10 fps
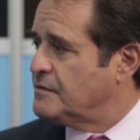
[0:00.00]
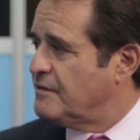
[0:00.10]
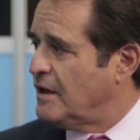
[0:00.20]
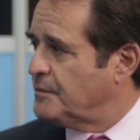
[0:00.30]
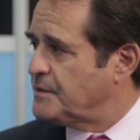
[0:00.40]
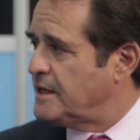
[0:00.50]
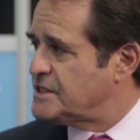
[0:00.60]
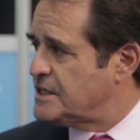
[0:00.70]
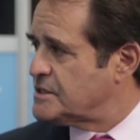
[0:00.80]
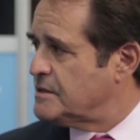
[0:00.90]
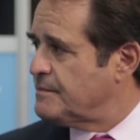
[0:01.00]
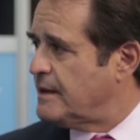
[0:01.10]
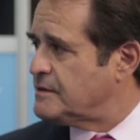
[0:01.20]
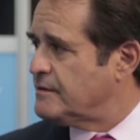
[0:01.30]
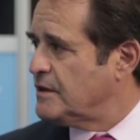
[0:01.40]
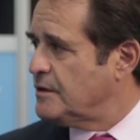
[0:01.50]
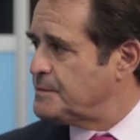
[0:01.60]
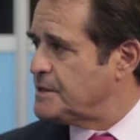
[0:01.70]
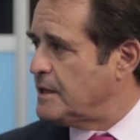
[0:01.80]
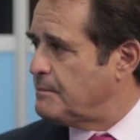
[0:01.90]
developed a system that
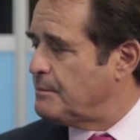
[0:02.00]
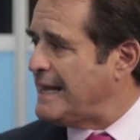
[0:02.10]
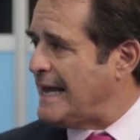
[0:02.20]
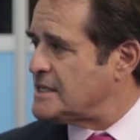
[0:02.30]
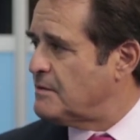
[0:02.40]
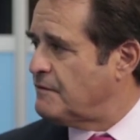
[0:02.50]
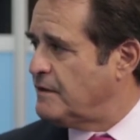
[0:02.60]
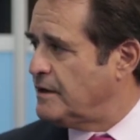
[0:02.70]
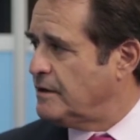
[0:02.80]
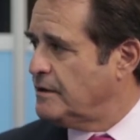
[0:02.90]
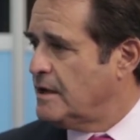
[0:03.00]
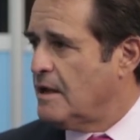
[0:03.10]
develops a plasma field